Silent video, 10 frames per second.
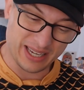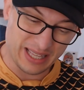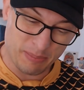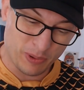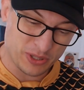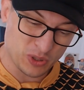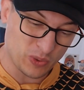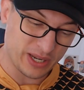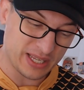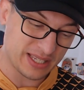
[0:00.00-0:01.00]
at that point,
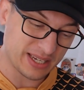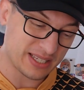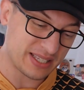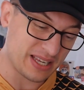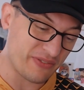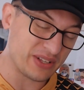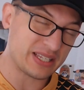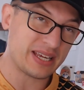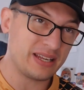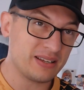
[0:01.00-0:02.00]

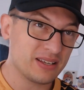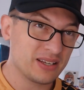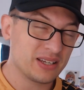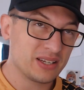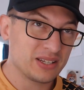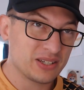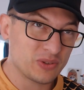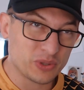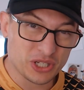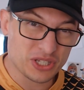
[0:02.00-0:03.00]
26-17.
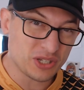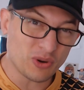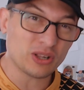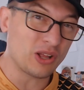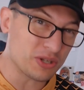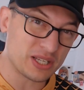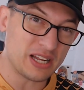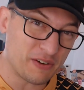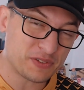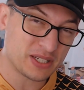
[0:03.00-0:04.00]
Which is still close
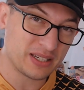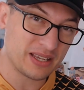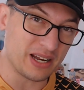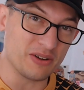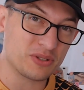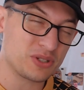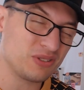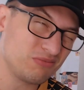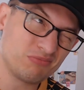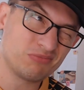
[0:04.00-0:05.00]
enough to, you know,
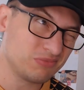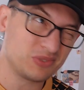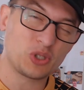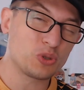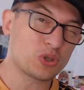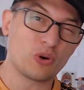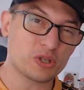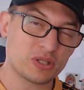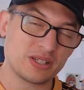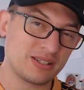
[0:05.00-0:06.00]
two
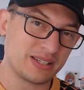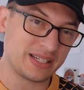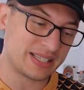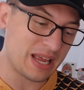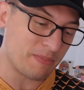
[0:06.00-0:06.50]
scores in 10